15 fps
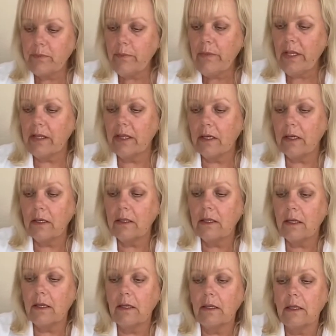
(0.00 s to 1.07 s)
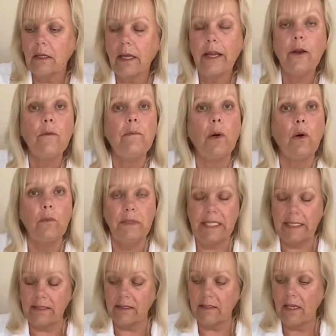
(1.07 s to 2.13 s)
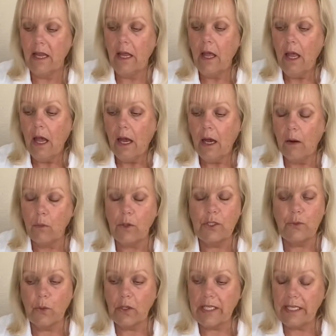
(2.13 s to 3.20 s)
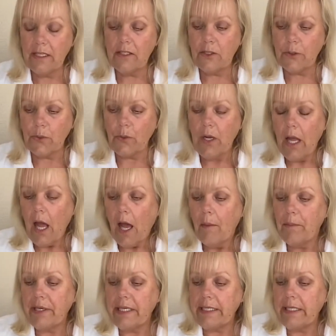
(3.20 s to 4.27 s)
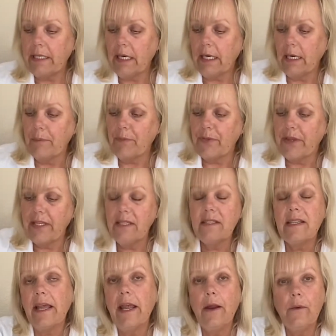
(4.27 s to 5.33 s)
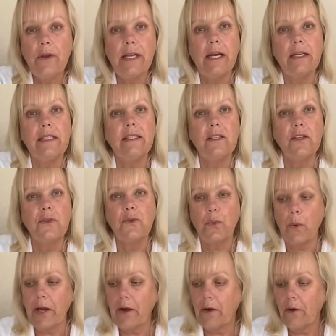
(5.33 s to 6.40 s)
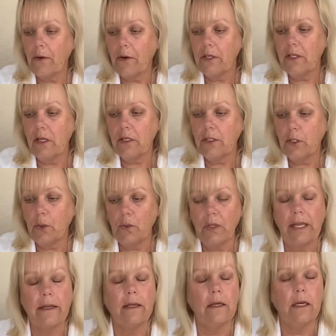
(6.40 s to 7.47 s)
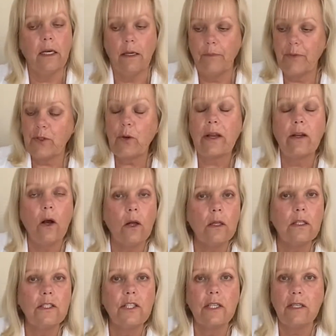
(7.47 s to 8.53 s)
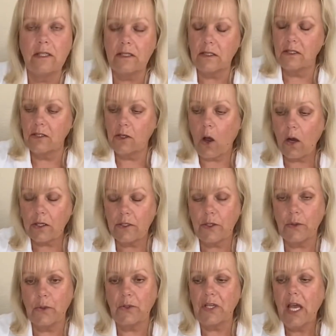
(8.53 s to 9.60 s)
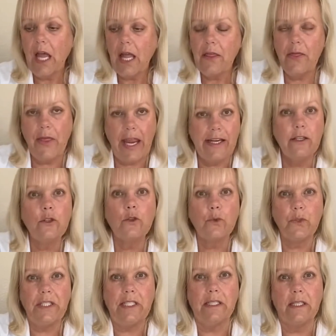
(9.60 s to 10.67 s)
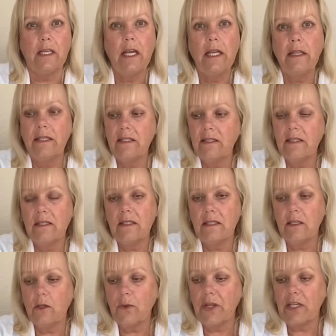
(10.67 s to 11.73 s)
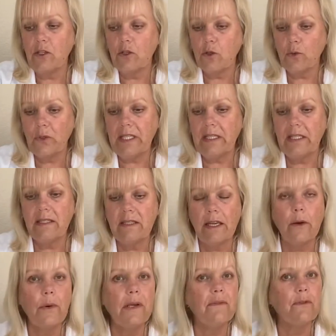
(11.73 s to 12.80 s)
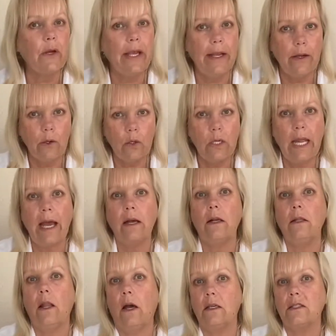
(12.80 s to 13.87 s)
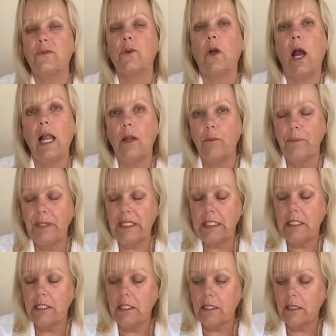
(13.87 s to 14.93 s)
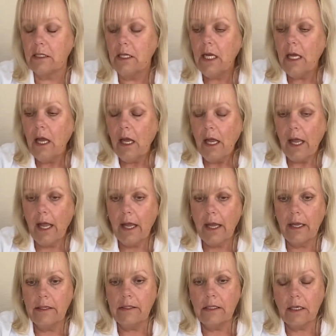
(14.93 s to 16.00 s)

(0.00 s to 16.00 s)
the hair bulb is, which we'll get to. But this area is where, trichologists, doctors, they treat. This is, they treat this area for hair loss, for alopecia. And,